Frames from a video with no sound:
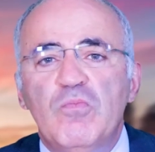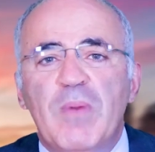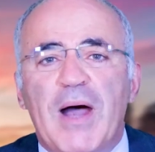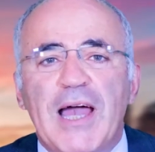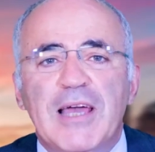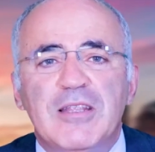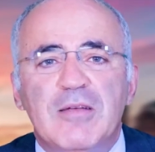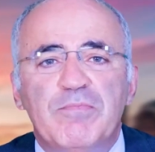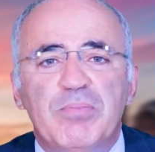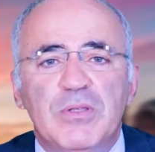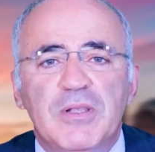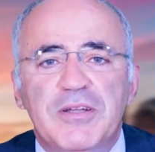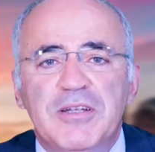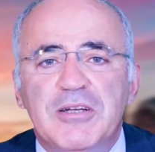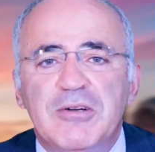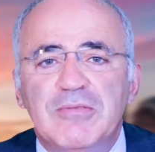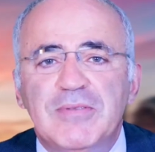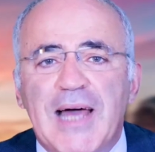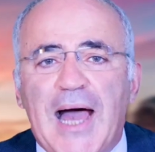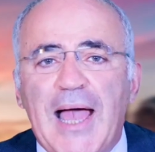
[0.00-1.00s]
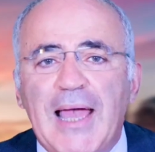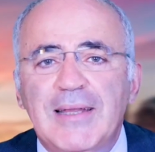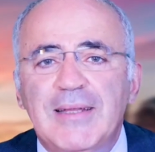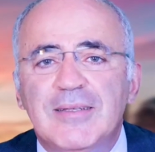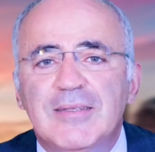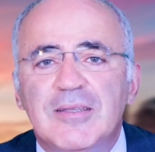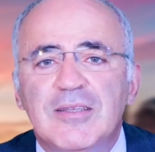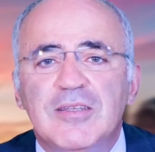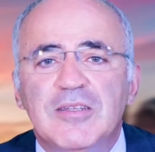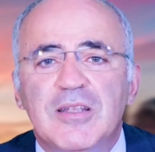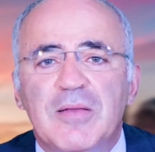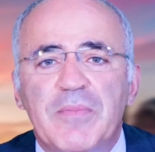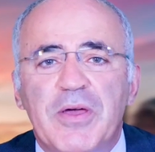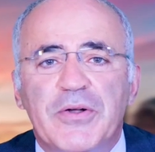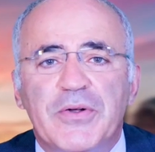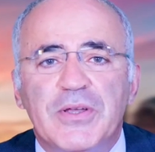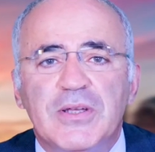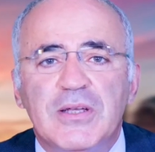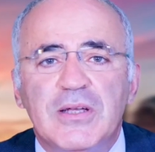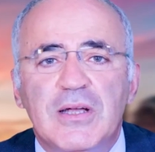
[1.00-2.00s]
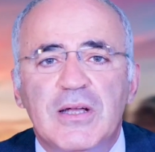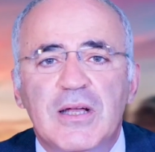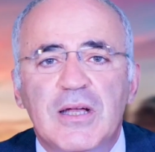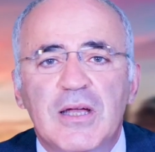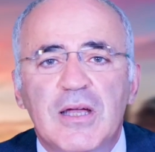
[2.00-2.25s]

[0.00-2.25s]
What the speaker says: minor political dynasties in America,